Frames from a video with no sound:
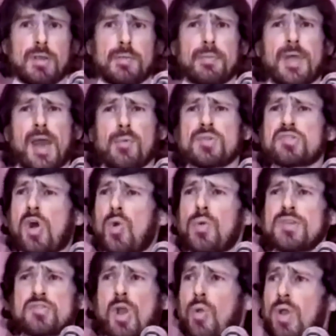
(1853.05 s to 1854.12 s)
And that was
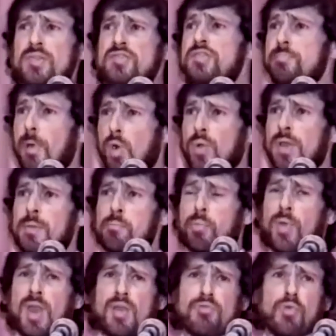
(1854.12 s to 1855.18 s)
always our unspoken
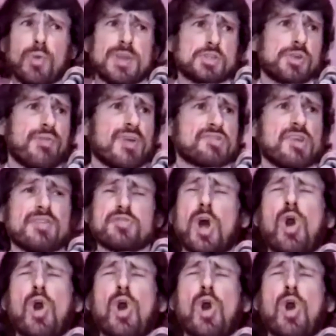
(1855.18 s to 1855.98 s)
prayer for each of ourselves.